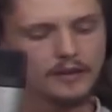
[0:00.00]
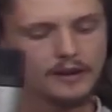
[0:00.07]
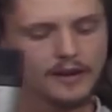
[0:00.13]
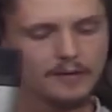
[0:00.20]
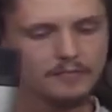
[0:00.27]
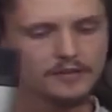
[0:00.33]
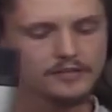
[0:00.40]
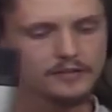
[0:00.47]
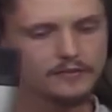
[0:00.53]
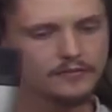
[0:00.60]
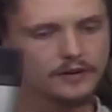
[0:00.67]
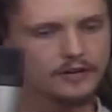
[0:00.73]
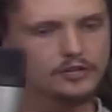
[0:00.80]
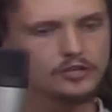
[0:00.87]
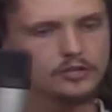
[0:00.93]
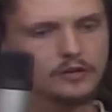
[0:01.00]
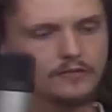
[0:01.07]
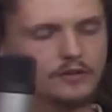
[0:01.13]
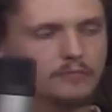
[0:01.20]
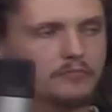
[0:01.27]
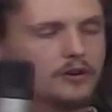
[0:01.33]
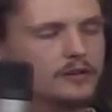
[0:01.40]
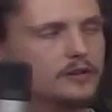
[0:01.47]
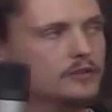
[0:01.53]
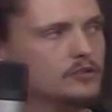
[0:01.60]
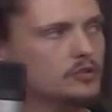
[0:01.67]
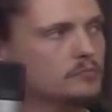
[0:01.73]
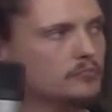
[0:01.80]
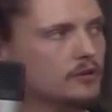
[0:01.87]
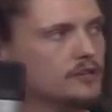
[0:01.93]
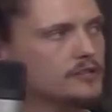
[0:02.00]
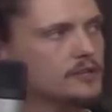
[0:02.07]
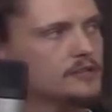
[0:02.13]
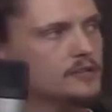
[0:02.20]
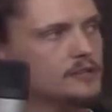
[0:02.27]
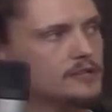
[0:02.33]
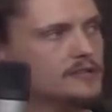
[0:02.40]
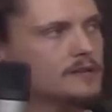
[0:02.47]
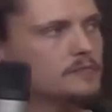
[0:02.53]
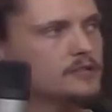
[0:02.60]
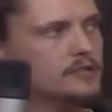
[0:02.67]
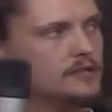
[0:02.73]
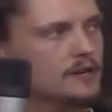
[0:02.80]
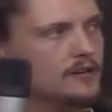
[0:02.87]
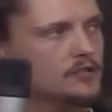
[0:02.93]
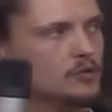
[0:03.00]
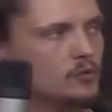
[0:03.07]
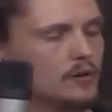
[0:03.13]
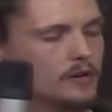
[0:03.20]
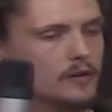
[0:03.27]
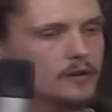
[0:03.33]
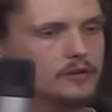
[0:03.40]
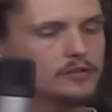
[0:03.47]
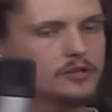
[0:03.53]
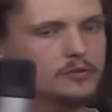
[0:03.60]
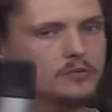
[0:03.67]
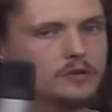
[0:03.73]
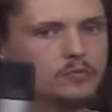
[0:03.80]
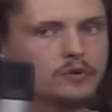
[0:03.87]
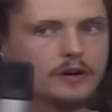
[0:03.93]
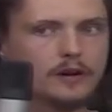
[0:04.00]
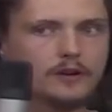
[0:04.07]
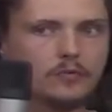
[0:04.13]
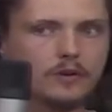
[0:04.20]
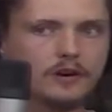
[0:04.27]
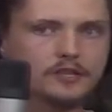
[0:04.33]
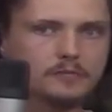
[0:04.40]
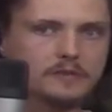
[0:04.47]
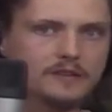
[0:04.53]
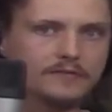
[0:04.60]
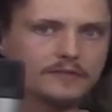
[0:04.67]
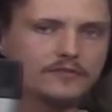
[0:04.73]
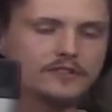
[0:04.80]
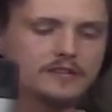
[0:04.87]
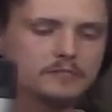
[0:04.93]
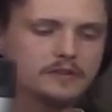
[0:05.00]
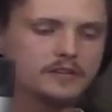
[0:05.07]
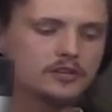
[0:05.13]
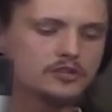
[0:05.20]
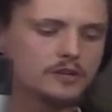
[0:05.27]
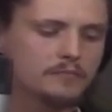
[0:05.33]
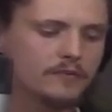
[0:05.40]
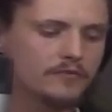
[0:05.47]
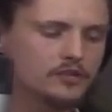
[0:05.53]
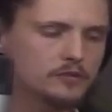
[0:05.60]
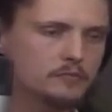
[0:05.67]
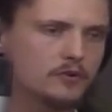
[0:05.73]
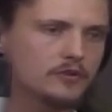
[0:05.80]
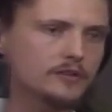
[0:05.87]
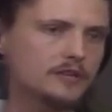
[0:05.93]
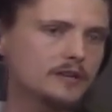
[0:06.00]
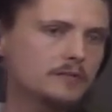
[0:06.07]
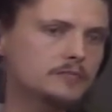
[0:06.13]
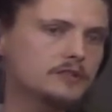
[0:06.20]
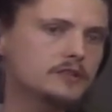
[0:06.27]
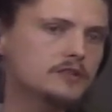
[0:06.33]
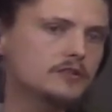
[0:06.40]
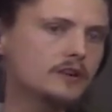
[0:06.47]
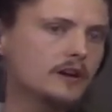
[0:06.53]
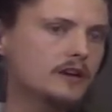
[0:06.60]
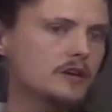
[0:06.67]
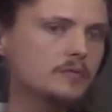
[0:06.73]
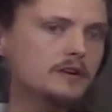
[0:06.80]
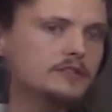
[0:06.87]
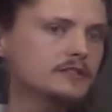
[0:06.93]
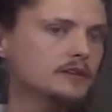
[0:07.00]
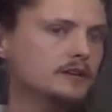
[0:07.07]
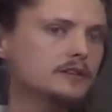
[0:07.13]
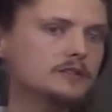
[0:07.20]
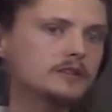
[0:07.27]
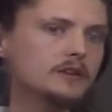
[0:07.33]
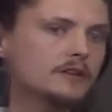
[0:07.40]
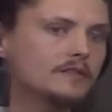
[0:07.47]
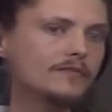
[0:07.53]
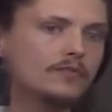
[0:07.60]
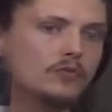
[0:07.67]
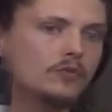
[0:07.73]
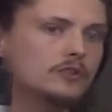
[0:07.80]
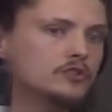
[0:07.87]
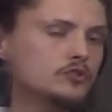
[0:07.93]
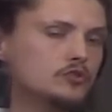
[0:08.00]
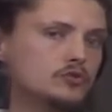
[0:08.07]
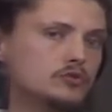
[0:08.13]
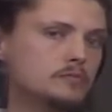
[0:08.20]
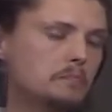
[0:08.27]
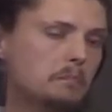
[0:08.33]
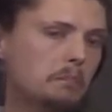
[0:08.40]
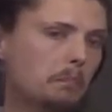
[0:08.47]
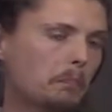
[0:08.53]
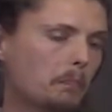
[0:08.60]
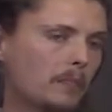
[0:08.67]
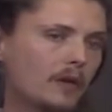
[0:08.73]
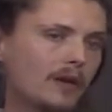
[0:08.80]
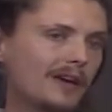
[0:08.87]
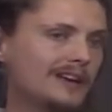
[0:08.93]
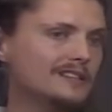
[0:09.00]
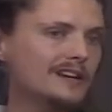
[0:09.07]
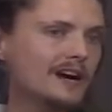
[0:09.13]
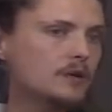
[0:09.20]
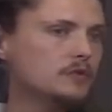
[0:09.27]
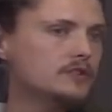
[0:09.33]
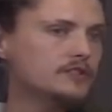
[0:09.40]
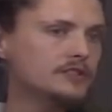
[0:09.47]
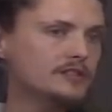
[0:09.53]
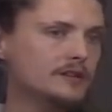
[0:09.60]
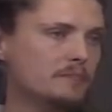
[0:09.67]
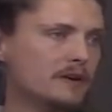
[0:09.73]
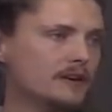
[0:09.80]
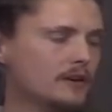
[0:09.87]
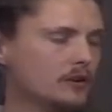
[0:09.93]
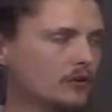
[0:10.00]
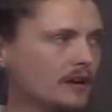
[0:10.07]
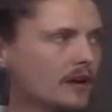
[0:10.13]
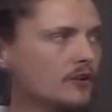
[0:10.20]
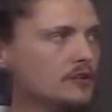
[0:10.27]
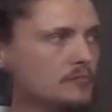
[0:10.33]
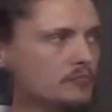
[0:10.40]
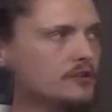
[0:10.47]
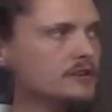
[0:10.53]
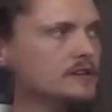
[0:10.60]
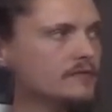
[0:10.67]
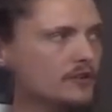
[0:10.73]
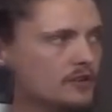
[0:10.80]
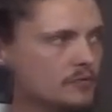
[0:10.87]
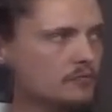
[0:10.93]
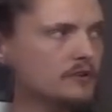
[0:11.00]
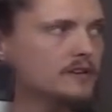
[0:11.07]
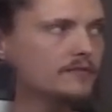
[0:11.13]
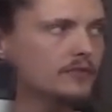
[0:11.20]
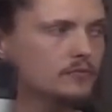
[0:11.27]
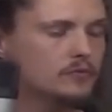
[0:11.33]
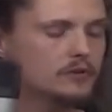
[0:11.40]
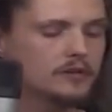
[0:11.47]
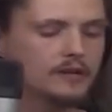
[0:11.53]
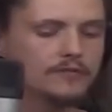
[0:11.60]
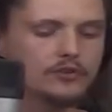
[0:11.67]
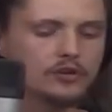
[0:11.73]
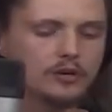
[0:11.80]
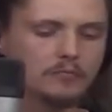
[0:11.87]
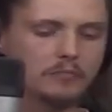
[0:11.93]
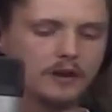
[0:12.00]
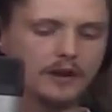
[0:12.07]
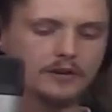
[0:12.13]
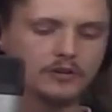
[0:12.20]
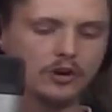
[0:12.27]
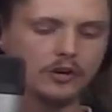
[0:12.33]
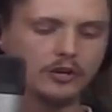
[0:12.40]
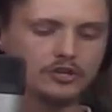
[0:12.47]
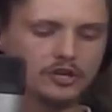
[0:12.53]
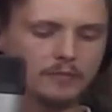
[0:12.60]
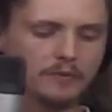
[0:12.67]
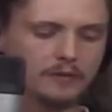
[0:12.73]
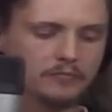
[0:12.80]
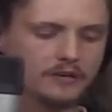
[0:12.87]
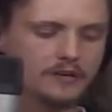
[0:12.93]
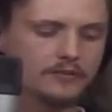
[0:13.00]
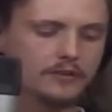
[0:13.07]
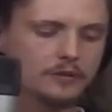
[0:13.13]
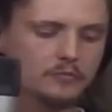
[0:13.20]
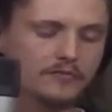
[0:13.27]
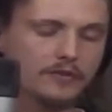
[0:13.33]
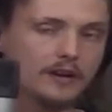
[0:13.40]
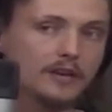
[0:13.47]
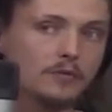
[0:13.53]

inhibits the function of your body to process the DMT as quick. So what would otherwise be a 15-minute trip if you smoke DMT on ayahuasca is like four to eight hours, depending on how you breathe and your breathing work. If you combine holotropic breathing with